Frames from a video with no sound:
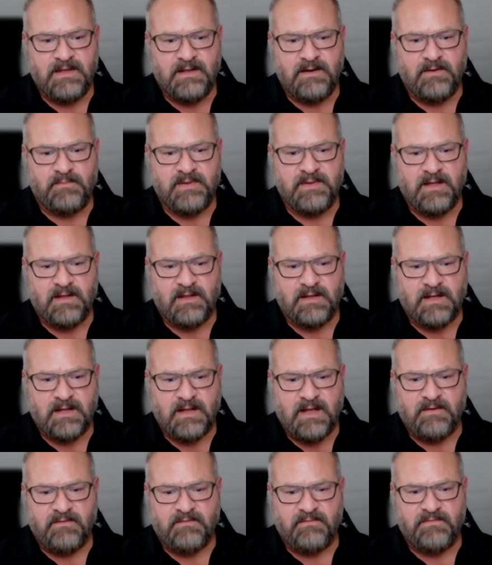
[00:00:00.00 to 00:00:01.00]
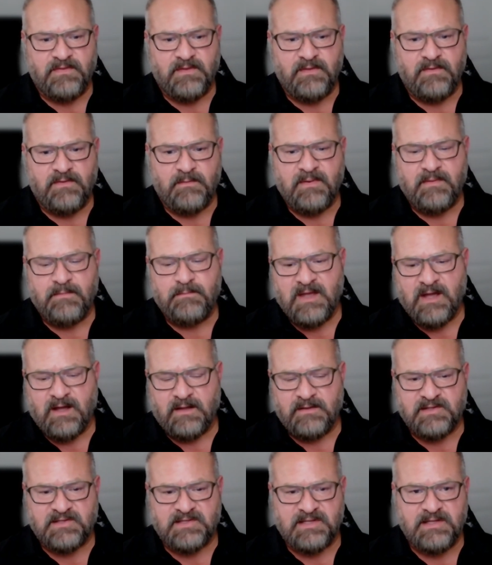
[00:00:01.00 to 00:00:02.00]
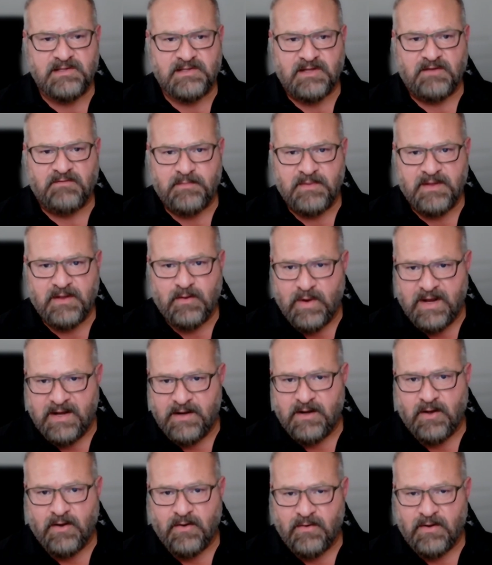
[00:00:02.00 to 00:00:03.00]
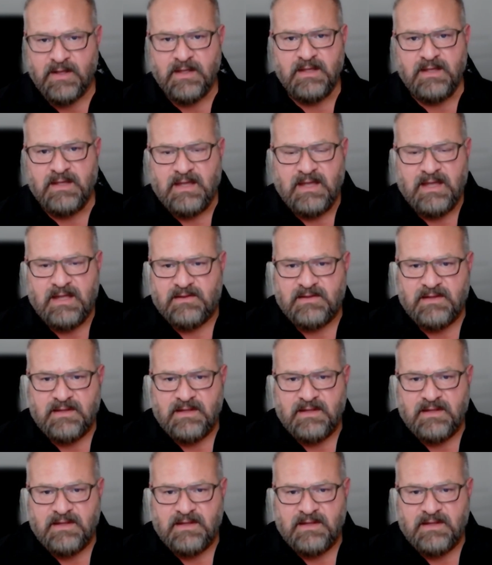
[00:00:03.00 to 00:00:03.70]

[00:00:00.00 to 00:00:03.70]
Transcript: it'll be a kind of behind the scenes stuff will be a window in,